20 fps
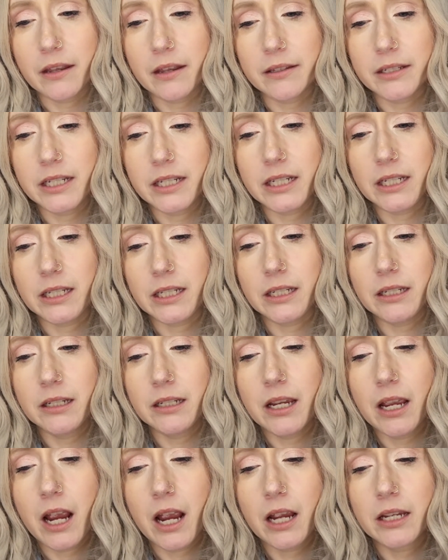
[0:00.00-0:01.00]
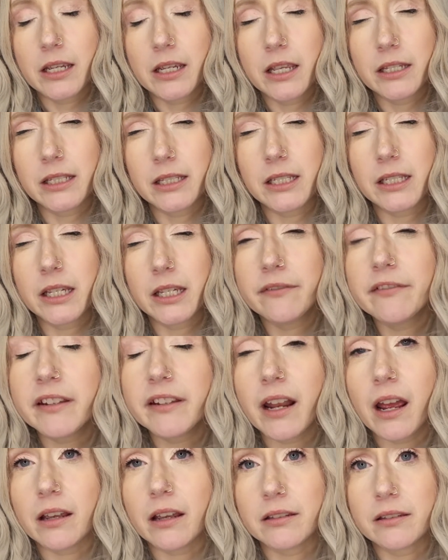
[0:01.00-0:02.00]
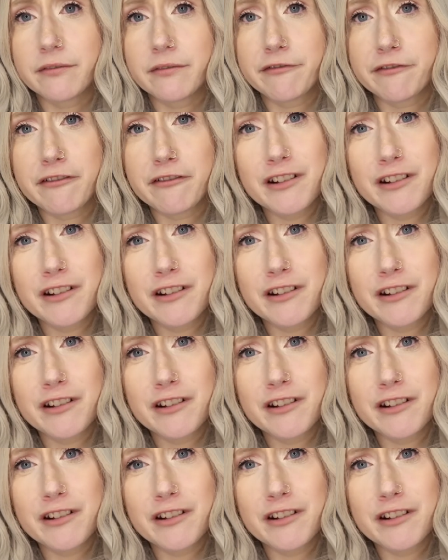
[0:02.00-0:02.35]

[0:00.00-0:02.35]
he has given us